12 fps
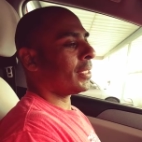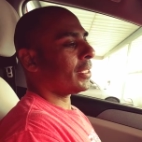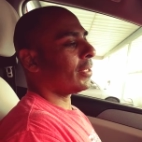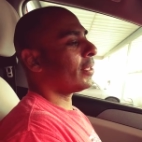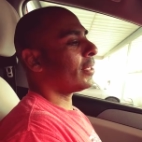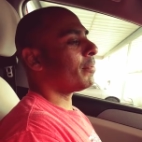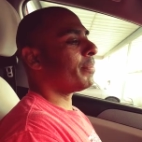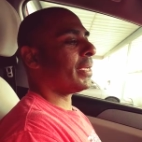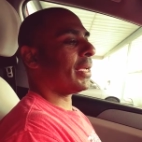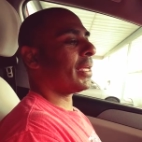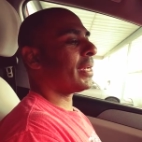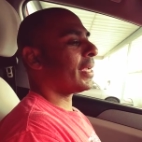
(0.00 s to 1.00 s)
You can be
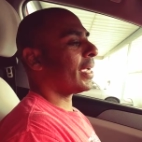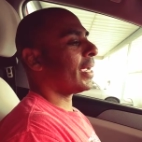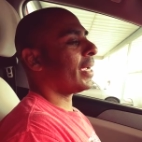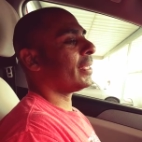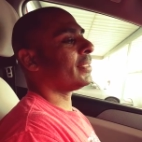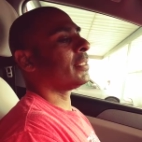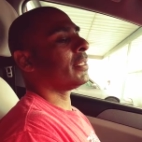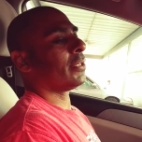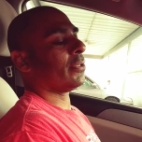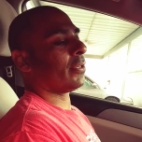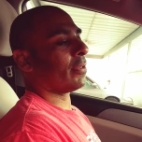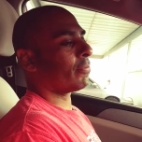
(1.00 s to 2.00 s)
any age.
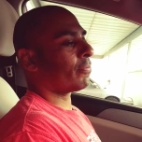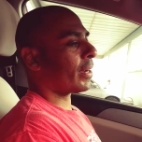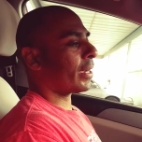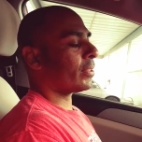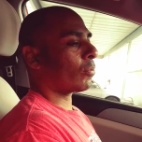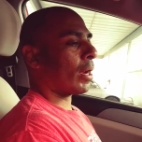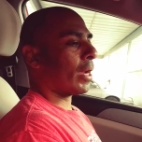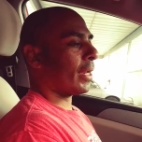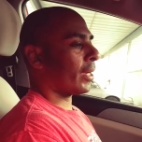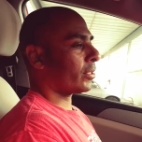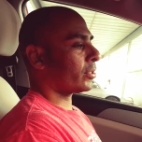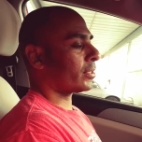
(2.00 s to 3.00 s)
You can find the right
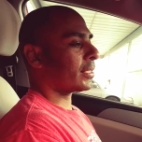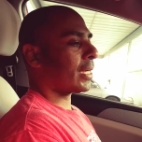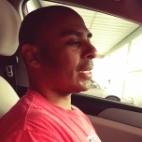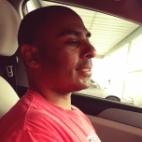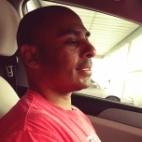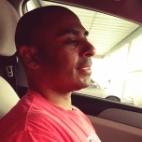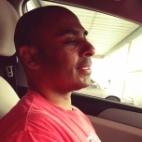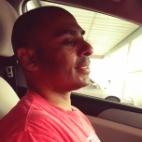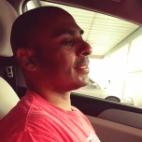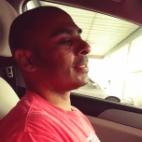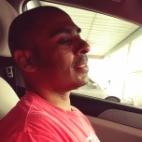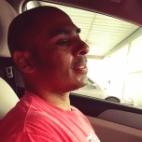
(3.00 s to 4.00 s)

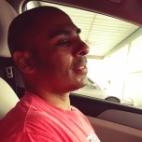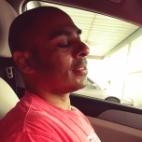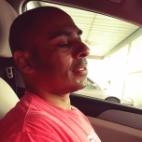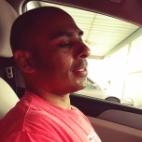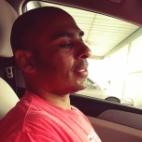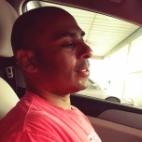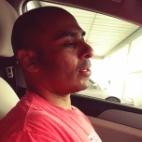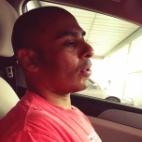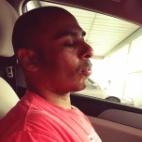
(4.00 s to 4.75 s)
exercises, the